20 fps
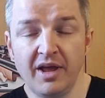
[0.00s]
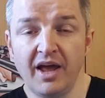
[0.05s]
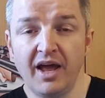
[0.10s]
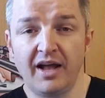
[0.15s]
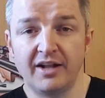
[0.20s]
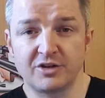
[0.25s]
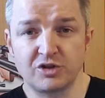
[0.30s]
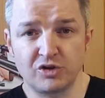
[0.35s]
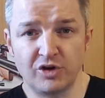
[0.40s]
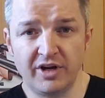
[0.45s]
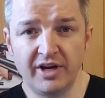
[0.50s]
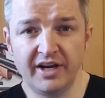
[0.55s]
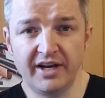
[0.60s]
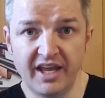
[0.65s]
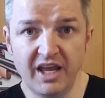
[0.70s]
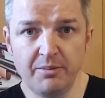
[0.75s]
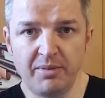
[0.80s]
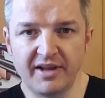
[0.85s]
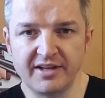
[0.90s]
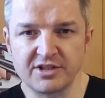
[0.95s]
I'll try and
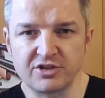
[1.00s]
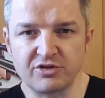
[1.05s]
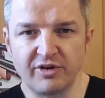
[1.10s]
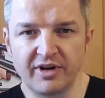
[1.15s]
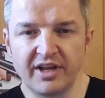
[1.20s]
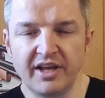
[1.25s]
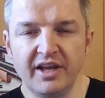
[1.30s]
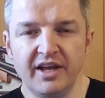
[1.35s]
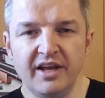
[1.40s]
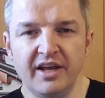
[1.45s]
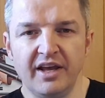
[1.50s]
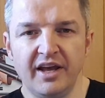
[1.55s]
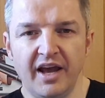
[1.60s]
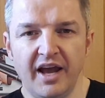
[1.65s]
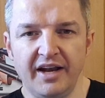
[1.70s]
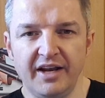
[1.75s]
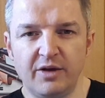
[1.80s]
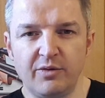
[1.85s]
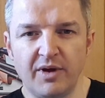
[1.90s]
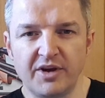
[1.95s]
keep answering
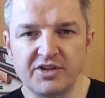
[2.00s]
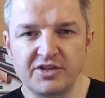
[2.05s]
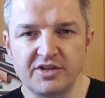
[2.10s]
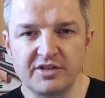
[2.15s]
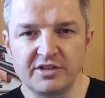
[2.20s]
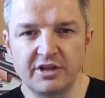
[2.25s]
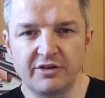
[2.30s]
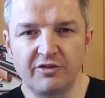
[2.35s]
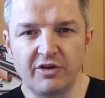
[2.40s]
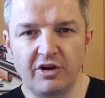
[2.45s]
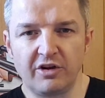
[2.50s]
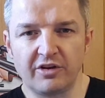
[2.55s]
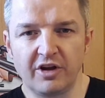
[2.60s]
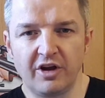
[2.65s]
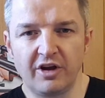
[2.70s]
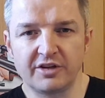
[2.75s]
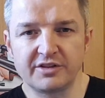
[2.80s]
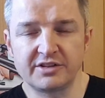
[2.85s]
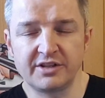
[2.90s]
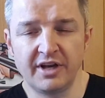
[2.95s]
any questions you've all
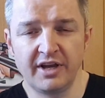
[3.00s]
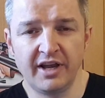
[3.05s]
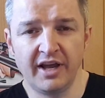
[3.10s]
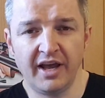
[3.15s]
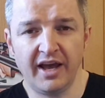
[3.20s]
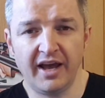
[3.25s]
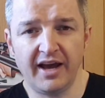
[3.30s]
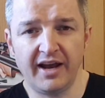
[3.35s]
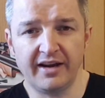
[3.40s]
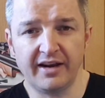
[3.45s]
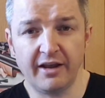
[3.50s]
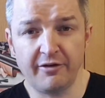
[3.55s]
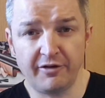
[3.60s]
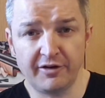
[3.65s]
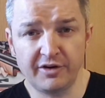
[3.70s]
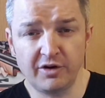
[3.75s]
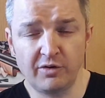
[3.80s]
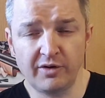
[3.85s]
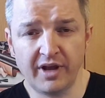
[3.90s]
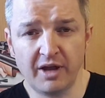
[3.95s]
got, and if I
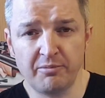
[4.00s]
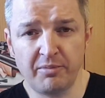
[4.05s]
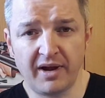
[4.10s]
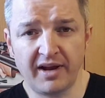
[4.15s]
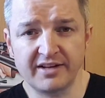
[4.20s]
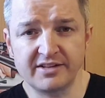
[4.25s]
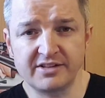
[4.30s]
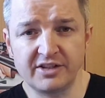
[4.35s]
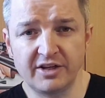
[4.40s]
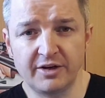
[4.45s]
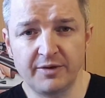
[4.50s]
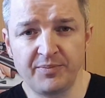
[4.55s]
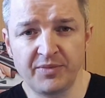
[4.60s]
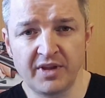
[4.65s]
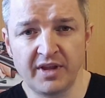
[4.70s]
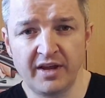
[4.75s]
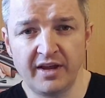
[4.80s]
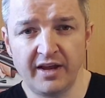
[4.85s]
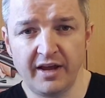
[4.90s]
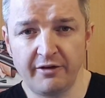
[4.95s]
don't get back to you,
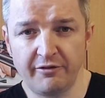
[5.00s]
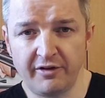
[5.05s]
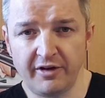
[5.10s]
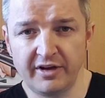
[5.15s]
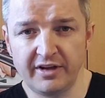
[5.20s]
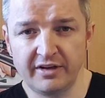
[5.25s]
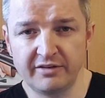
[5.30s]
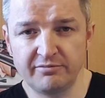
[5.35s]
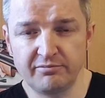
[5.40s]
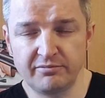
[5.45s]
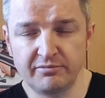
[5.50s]
if I